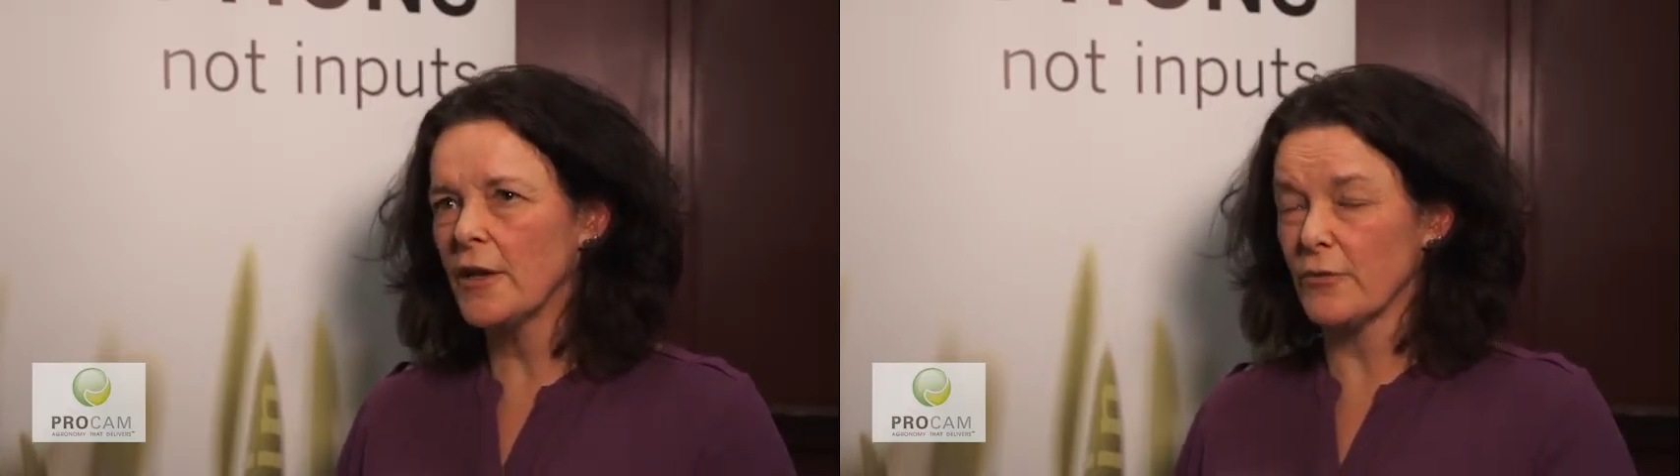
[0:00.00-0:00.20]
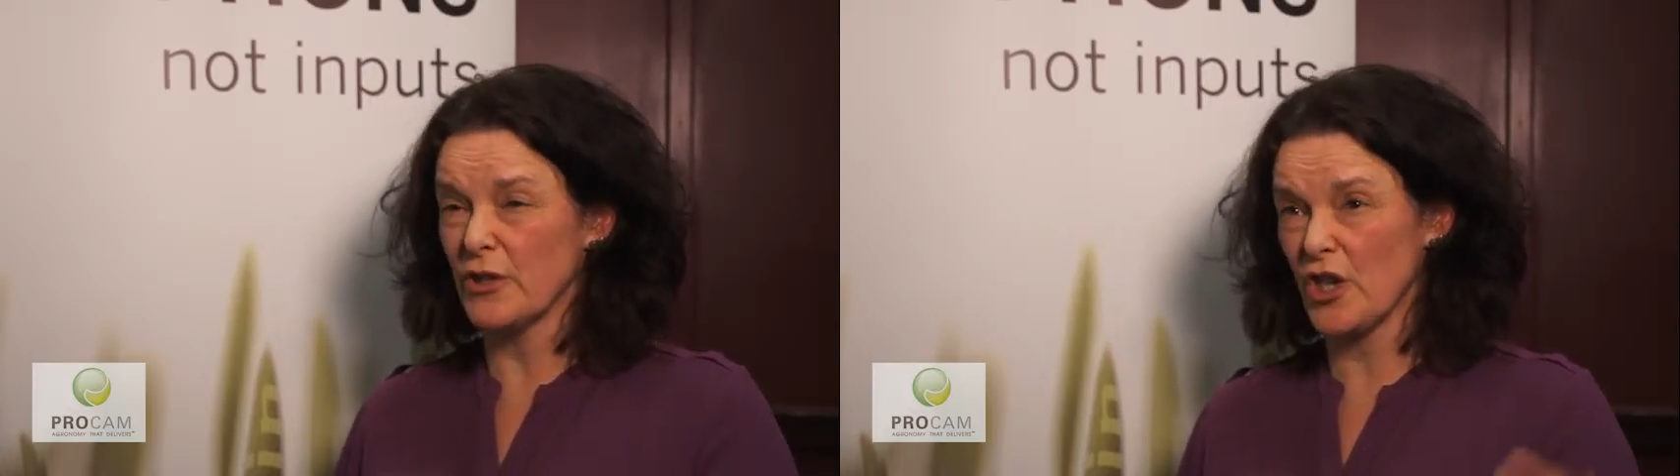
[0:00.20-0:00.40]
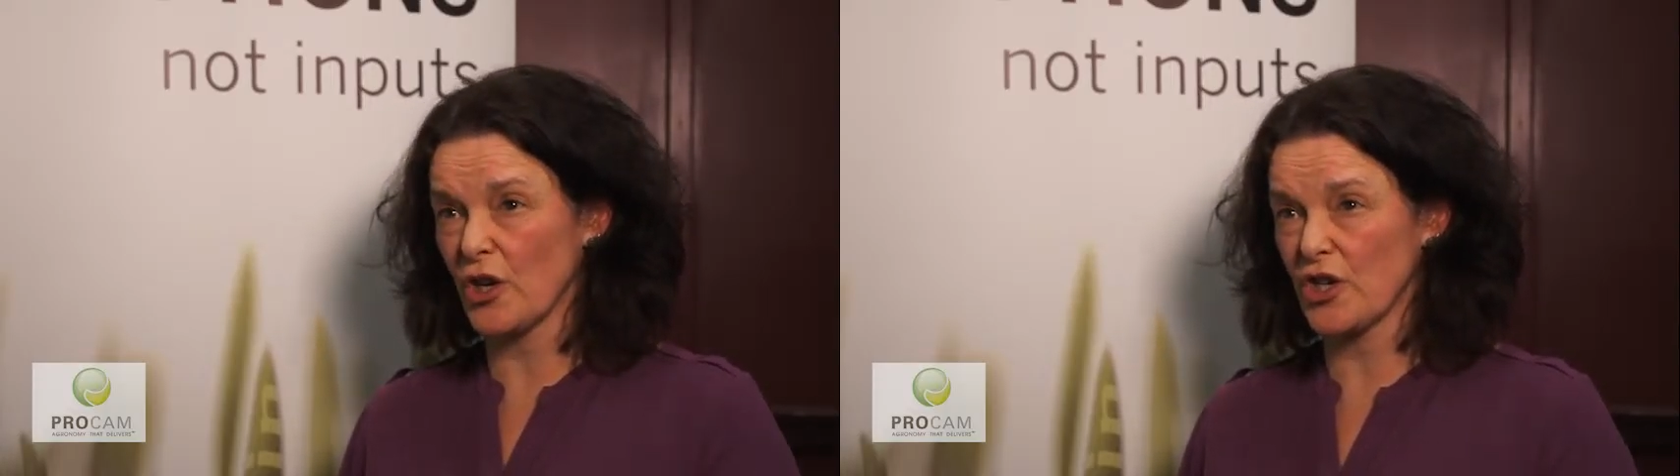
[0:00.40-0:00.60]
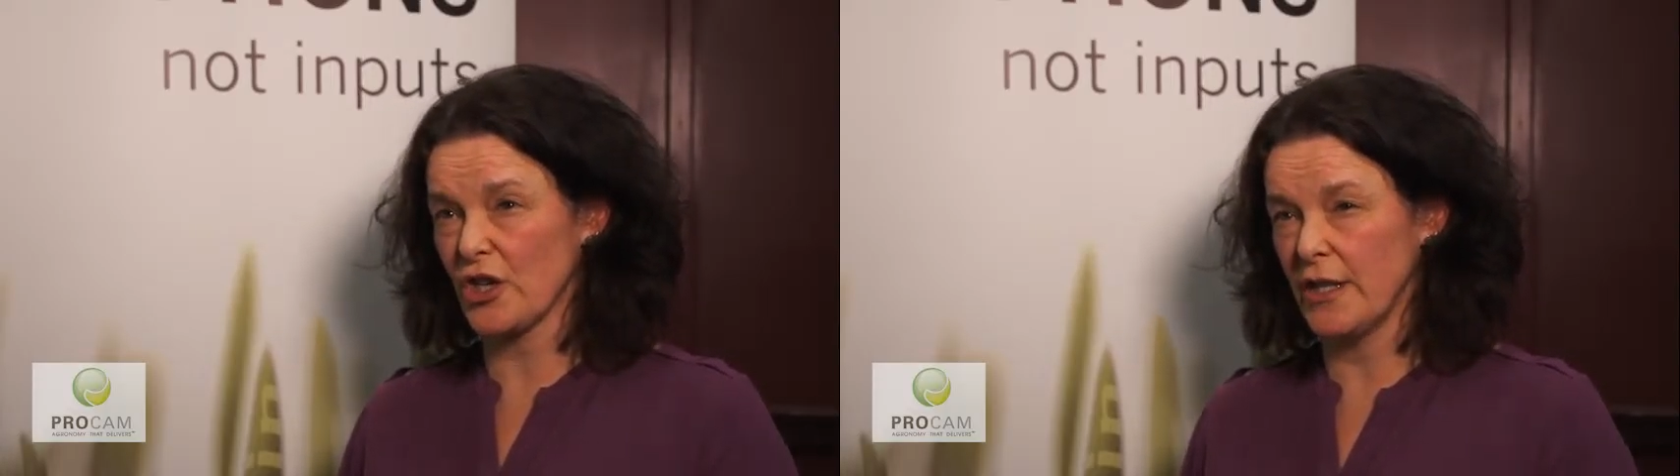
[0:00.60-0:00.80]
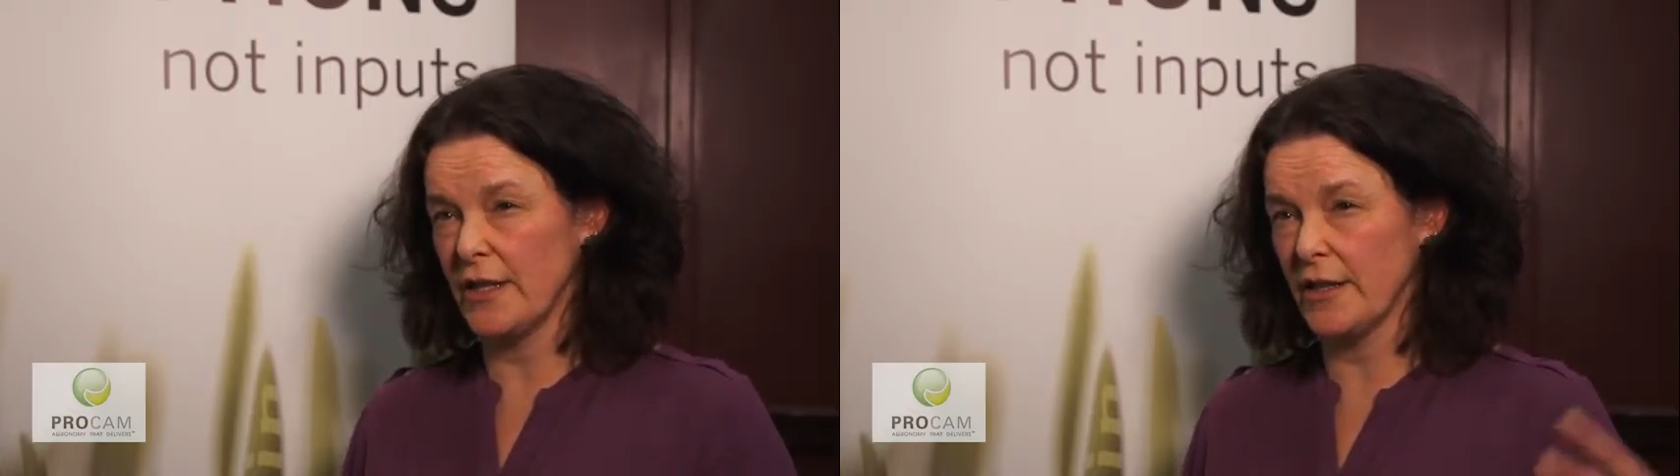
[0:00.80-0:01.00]
the
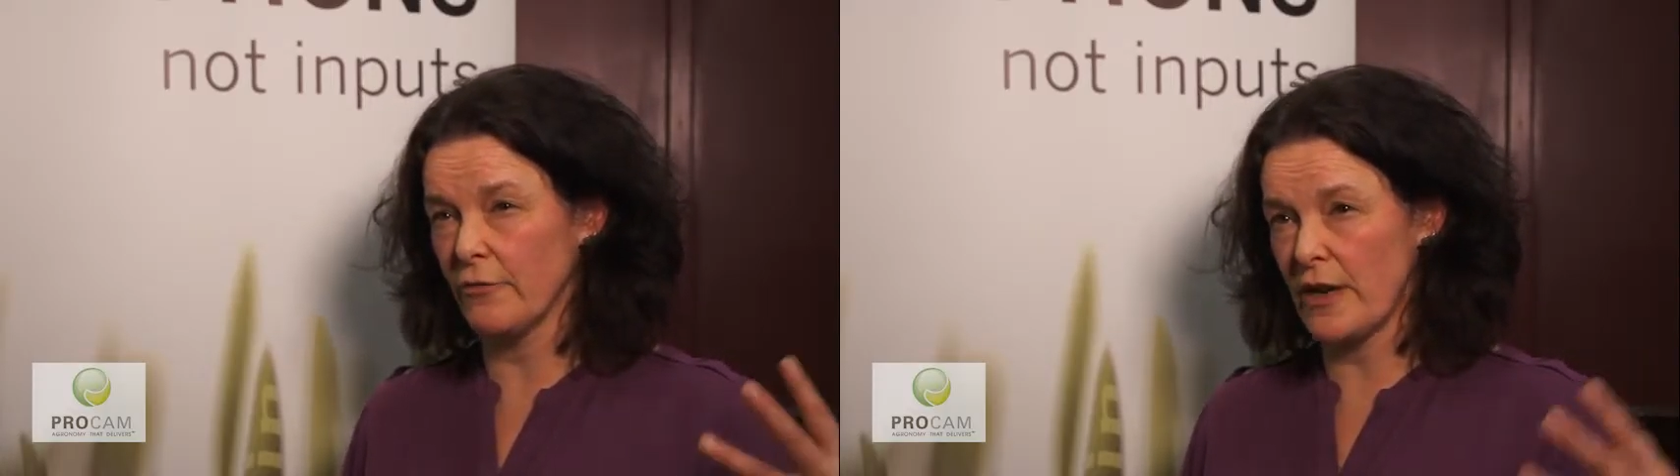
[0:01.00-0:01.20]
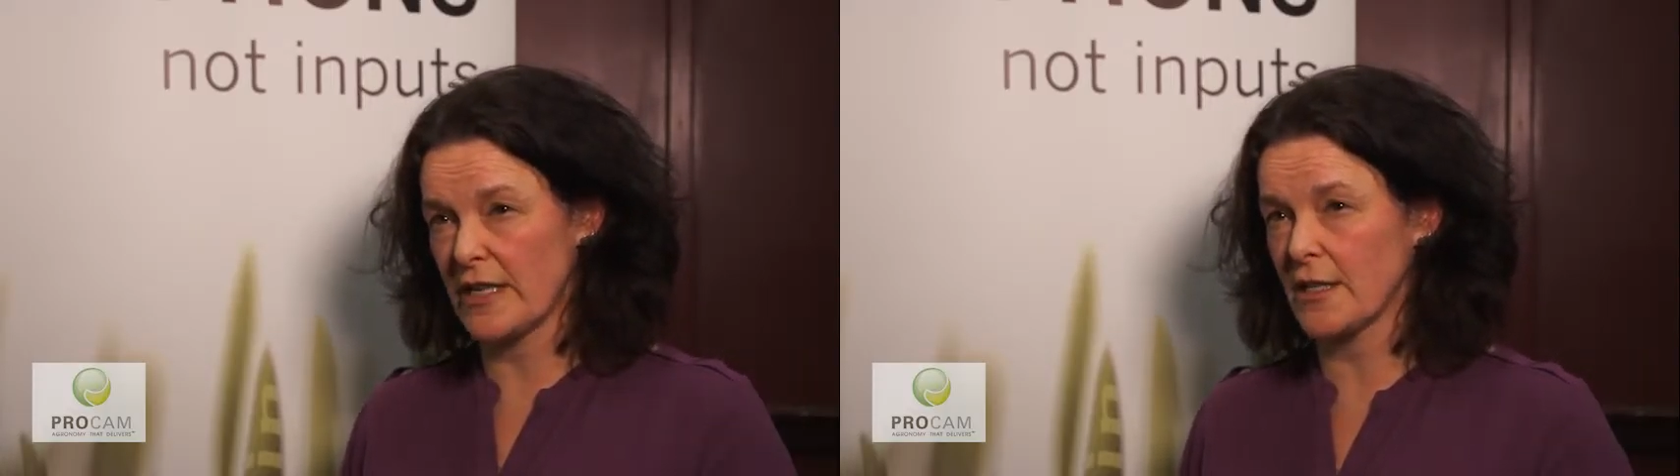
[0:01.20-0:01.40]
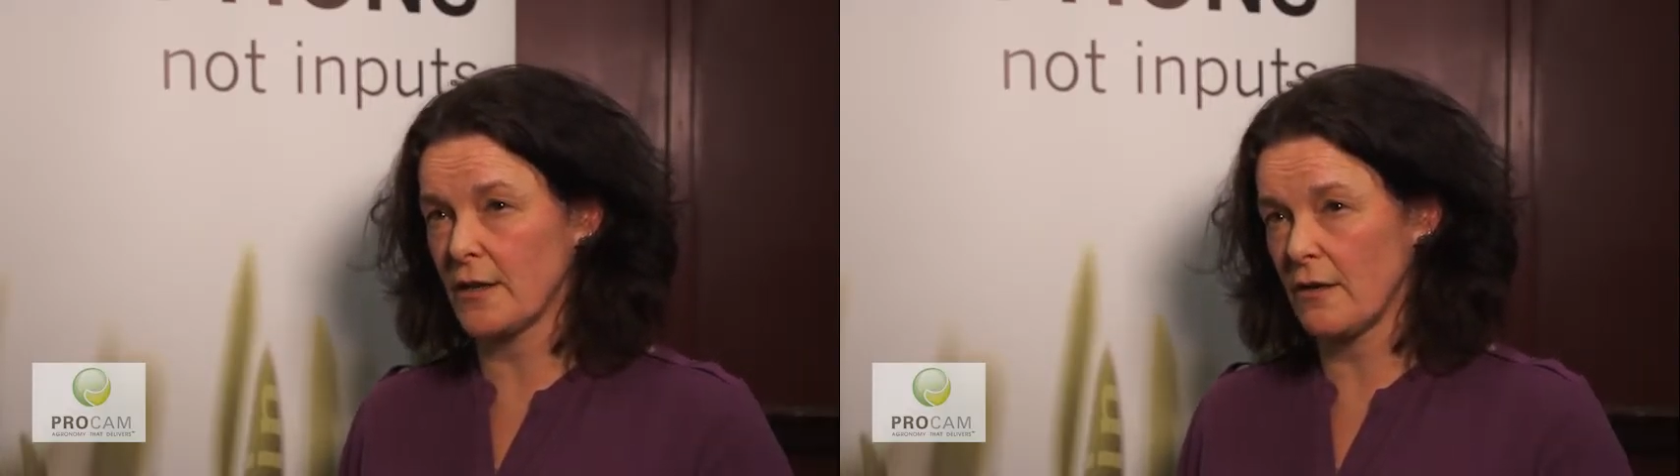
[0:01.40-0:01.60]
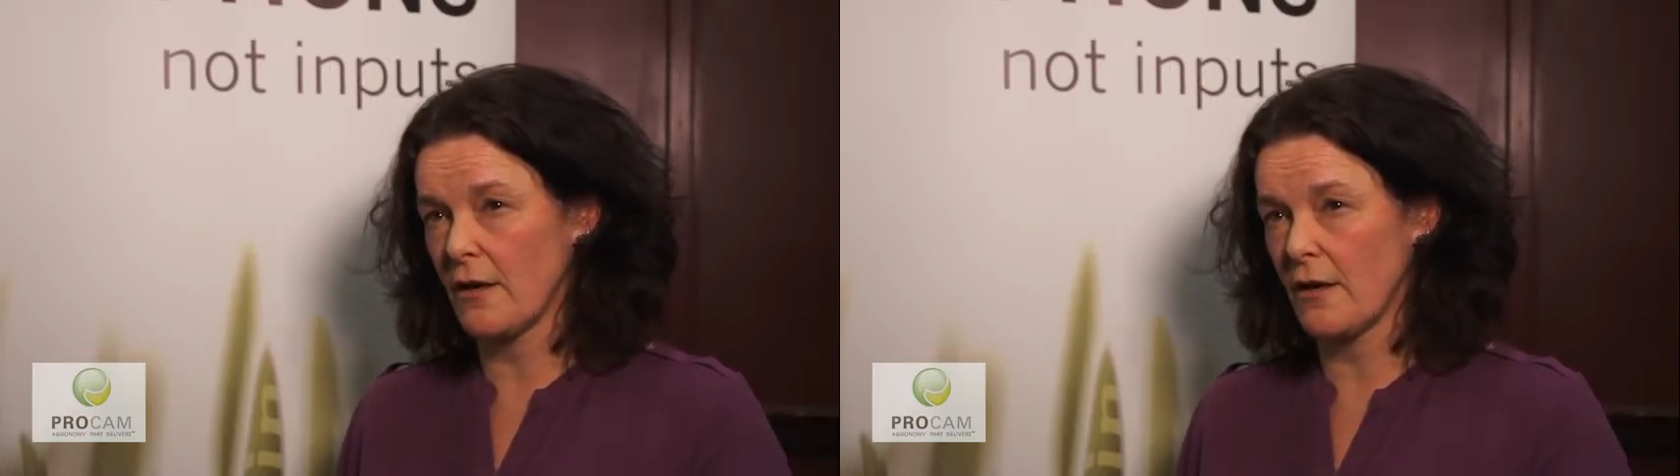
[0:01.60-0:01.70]
reduction in the risk